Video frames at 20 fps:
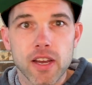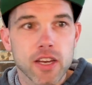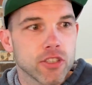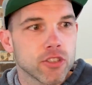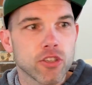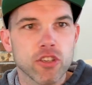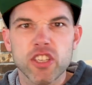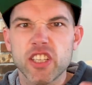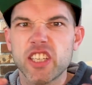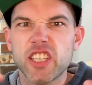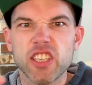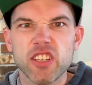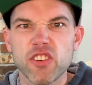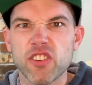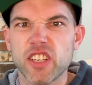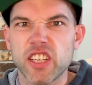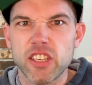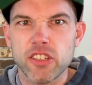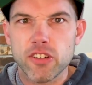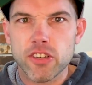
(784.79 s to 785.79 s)
You're
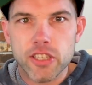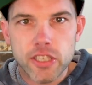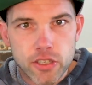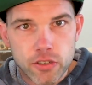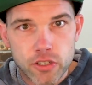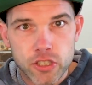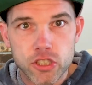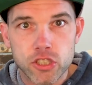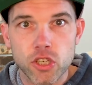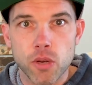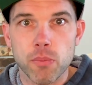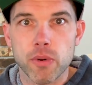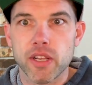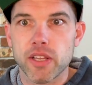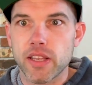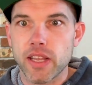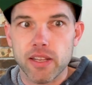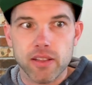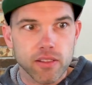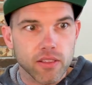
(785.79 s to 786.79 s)
hearing it. You're hearing somebody
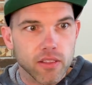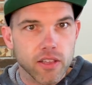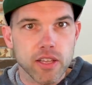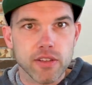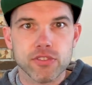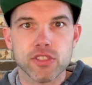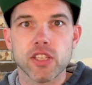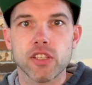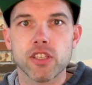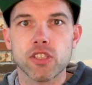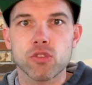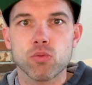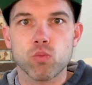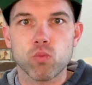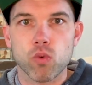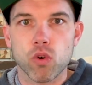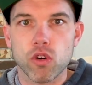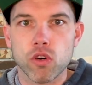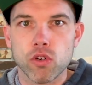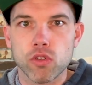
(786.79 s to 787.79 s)
that lives in this
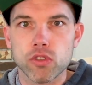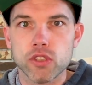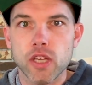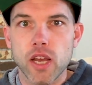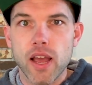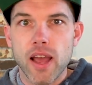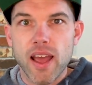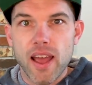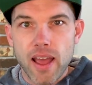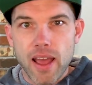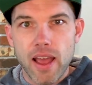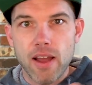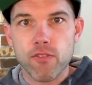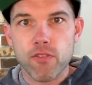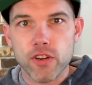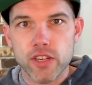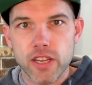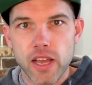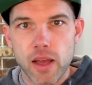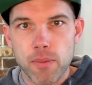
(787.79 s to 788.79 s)
world
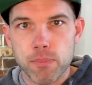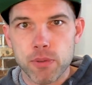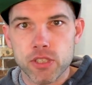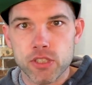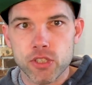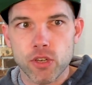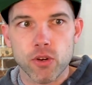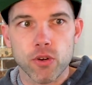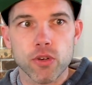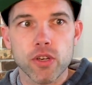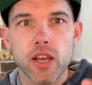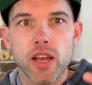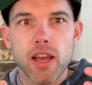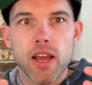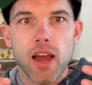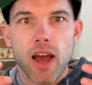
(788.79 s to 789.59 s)
every episode.